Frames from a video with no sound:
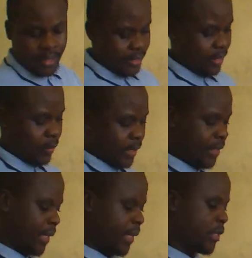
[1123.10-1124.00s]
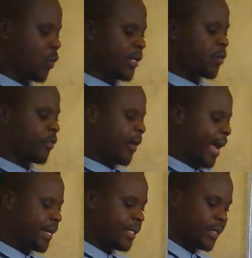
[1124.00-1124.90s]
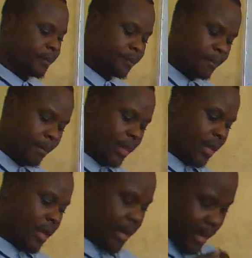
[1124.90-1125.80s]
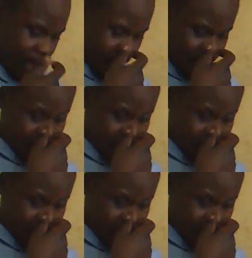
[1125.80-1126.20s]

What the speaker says: the question is what to find. They